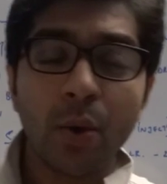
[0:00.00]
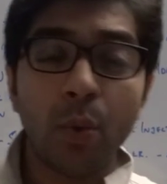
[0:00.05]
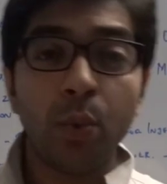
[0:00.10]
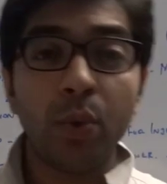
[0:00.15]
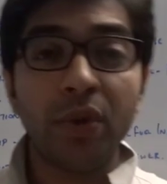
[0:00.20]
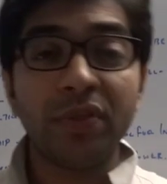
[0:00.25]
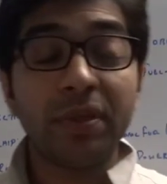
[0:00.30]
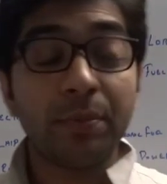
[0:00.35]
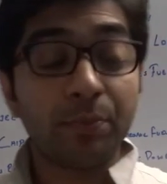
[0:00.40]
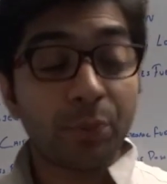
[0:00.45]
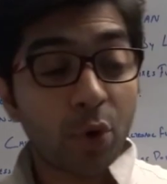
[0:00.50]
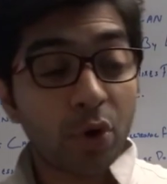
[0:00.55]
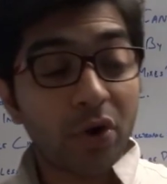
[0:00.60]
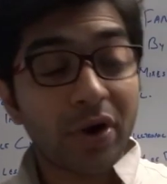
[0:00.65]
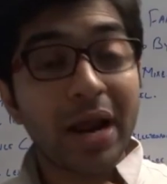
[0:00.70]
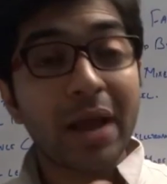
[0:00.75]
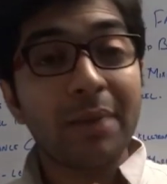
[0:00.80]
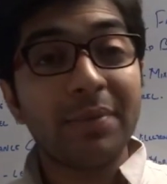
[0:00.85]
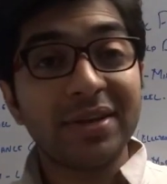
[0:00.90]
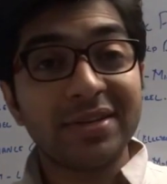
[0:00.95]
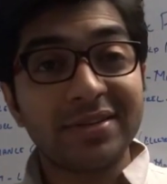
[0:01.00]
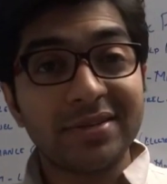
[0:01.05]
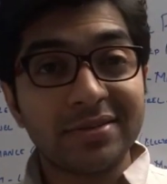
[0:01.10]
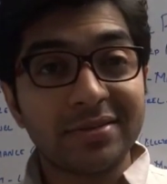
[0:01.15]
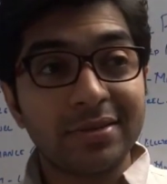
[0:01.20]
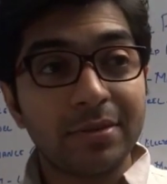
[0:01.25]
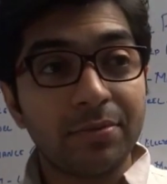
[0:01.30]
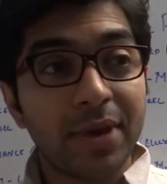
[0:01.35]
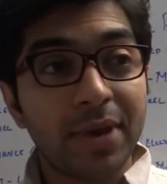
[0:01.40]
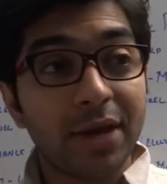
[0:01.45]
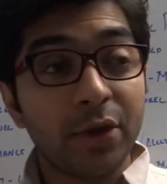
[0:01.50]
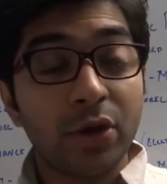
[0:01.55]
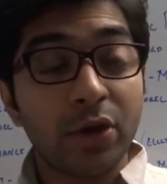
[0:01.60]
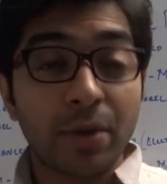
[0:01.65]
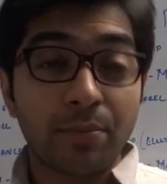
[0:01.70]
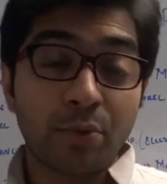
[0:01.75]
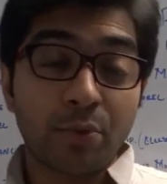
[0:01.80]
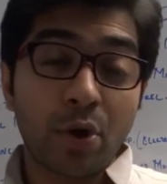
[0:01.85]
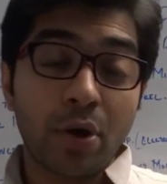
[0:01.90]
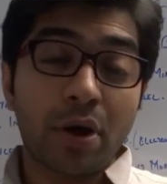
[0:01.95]
with the programming system and you
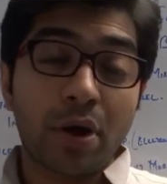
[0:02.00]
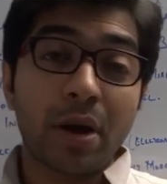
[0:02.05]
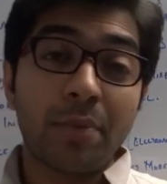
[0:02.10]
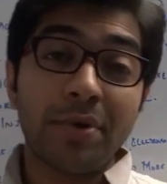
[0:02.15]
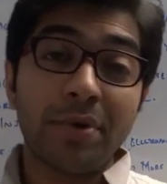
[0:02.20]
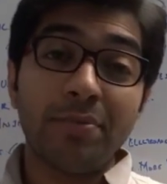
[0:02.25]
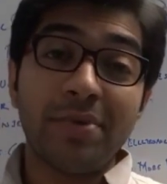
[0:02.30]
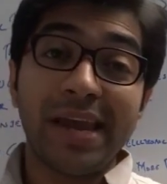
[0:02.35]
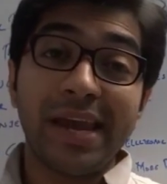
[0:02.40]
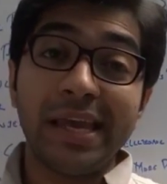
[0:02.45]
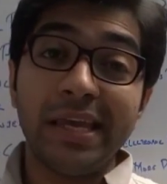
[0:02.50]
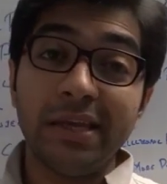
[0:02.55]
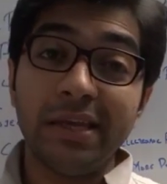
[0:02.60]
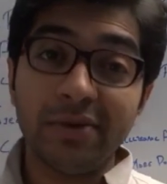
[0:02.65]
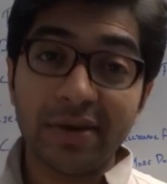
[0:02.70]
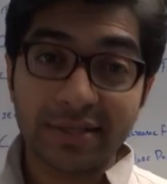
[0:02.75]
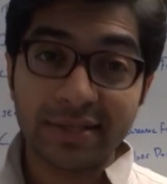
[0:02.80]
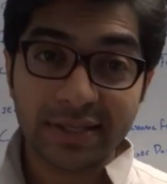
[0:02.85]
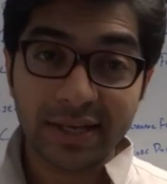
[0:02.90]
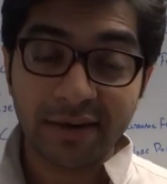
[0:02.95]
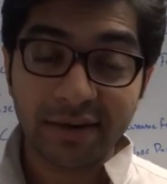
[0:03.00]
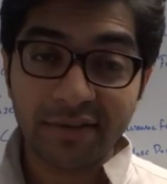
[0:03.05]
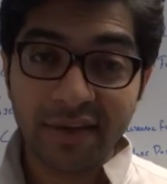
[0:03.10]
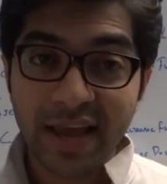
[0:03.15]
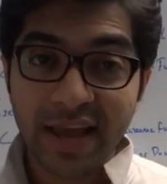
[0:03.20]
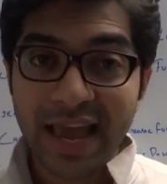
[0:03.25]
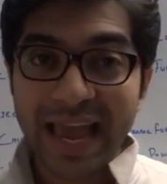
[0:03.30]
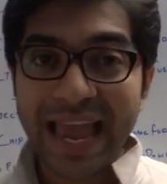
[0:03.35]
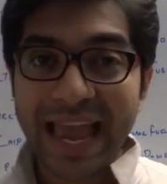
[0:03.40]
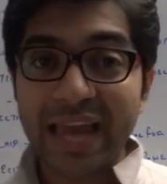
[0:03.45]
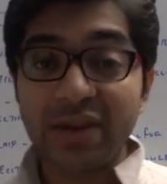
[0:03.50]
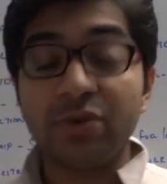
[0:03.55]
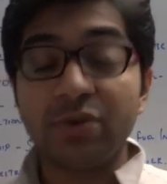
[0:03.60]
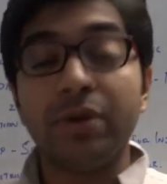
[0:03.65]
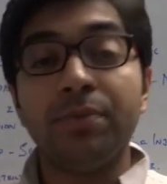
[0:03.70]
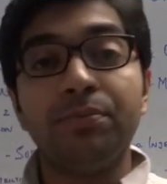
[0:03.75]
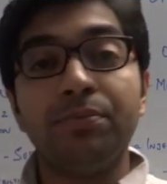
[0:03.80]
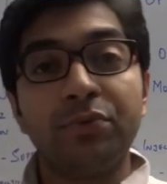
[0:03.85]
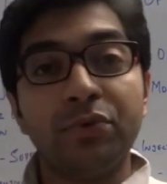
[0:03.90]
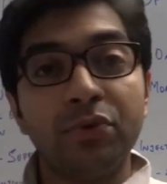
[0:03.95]
can program it by yourself and
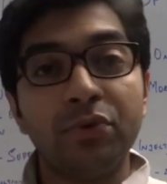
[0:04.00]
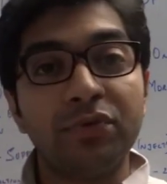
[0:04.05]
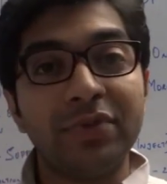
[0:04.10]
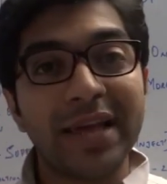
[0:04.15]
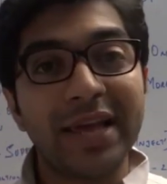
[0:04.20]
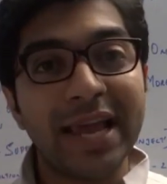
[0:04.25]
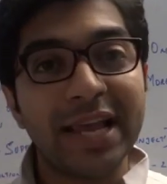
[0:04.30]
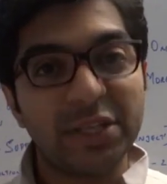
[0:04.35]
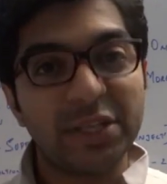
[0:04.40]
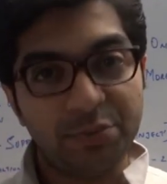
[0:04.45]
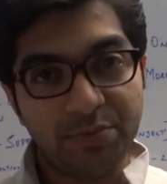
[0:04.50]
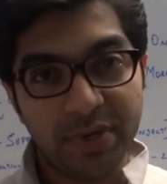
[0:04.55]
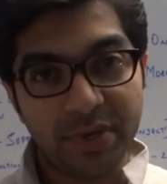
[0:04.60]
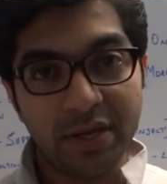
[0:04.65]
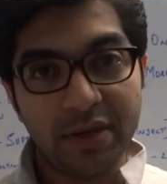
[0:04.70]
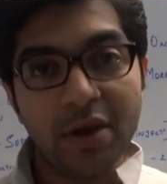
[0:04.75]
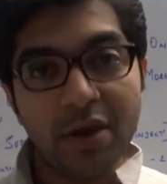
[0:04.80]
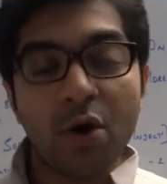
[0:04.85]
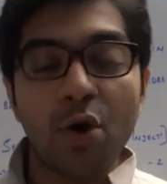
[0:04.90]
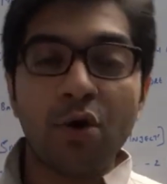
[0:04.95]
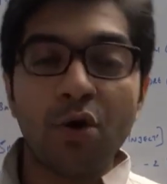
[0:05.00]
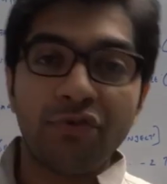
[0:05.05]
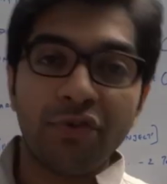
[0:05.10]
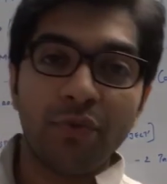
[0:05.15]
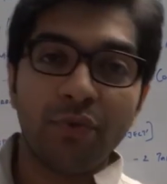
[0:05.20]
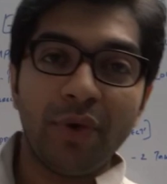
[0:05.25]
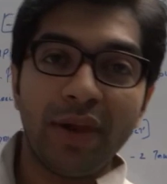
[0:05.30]
improve the HP of your